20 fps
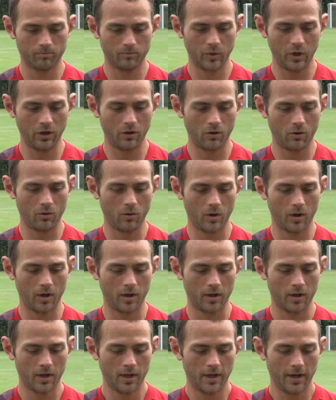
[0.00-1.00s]
you
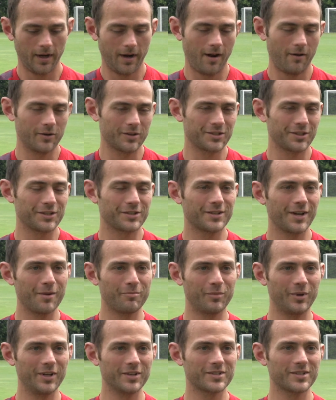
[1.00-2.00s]
know, and obviously
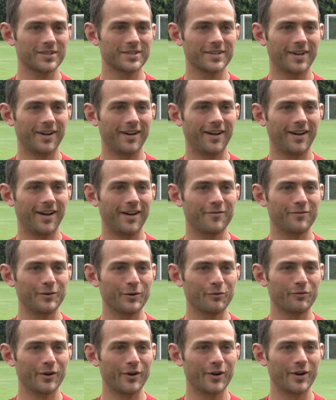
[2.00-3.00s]
set pieces, I
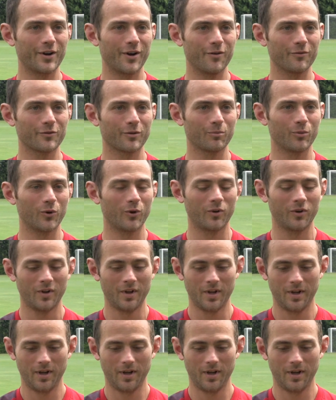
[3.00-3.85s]
feel very comfortable